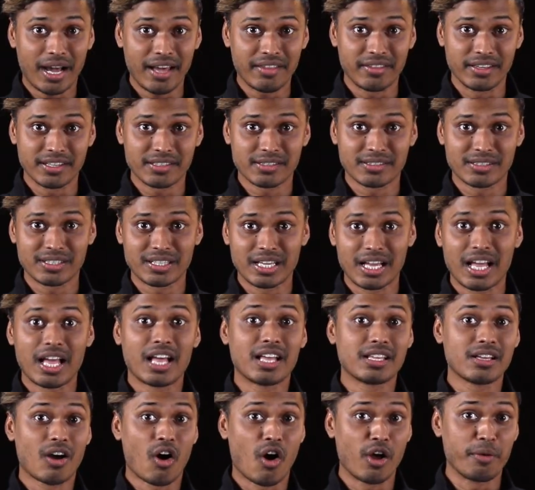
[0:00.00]
buy this
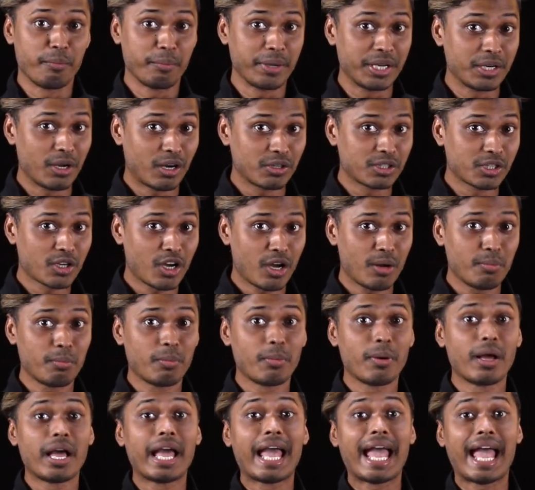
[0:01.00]
on
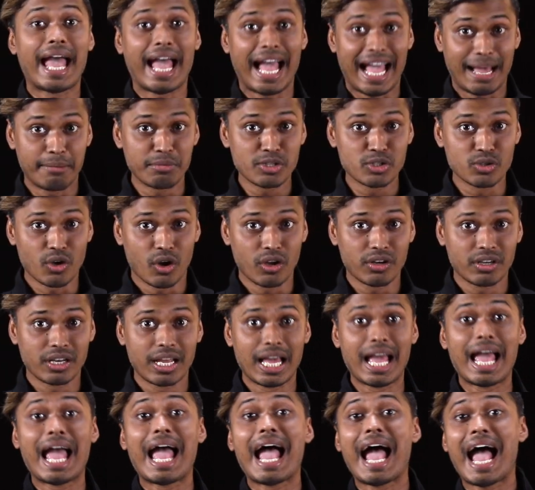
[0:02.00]
Mi.com, Amazon,
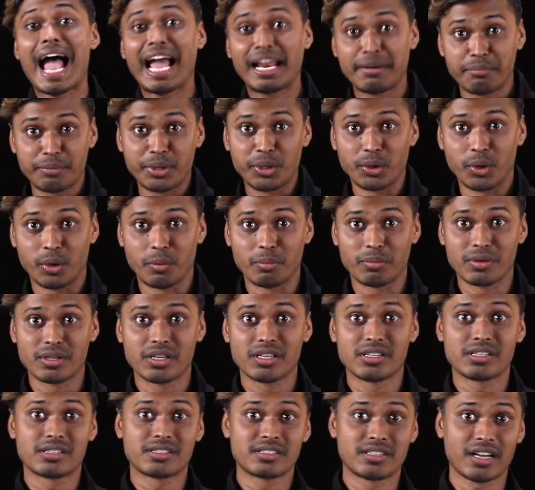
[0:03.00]
and Mi Home
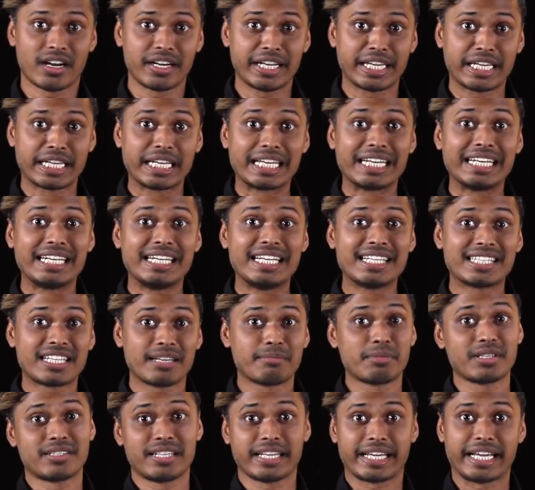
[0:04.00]
starting
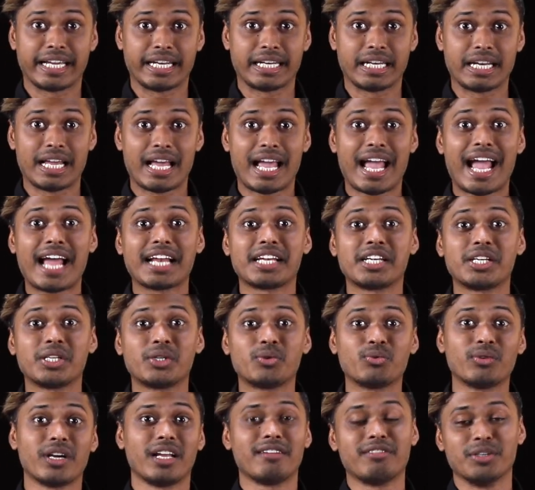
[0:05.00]
December 2nd
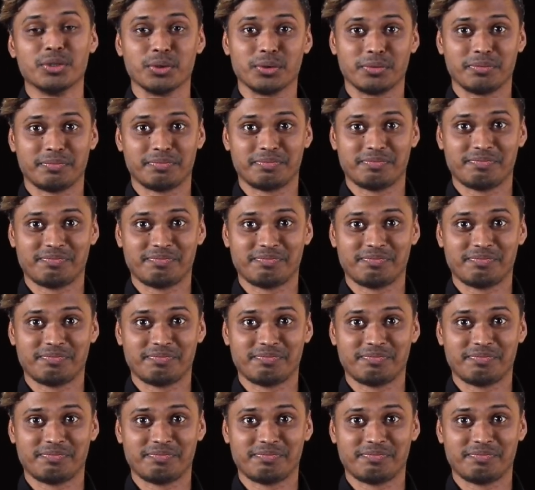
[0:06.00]
at 12 noon.